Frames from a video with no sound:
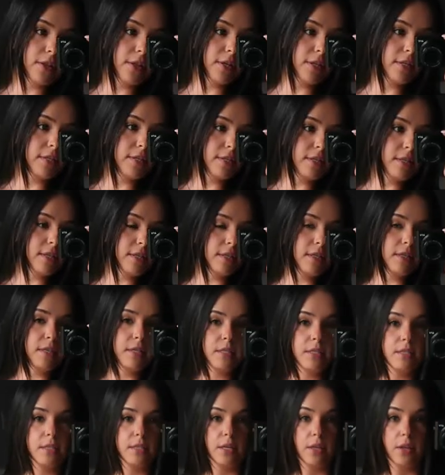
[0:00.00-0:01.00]
This
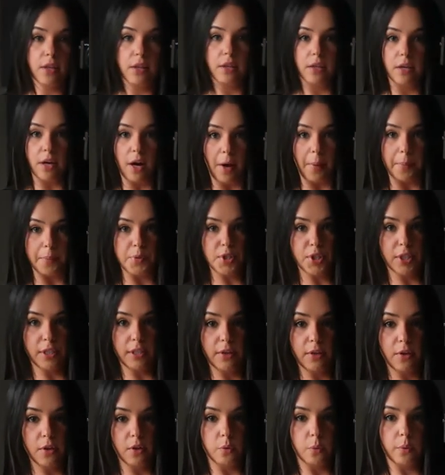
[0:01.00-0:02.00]
is the
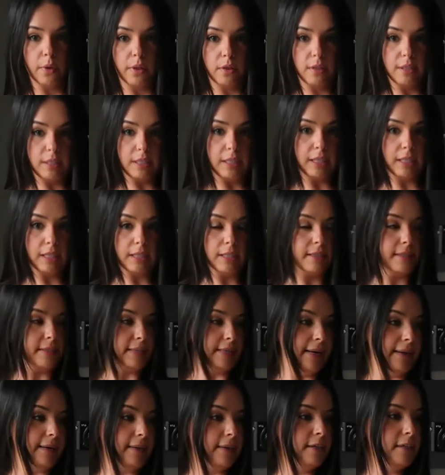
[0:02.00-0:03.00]
option with the
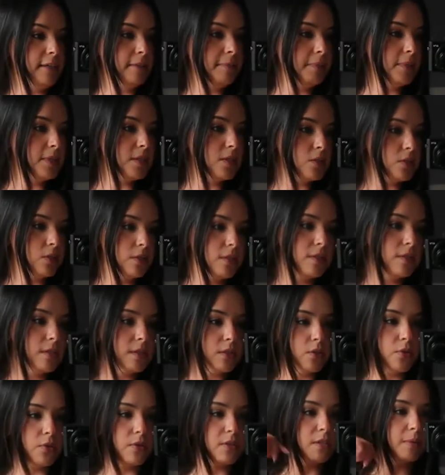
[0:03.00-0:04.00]
denim. So this
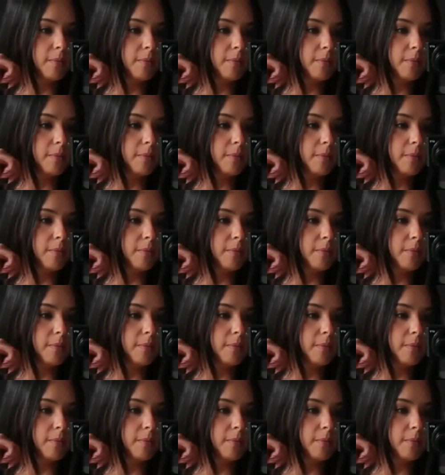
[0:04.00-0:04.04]
is going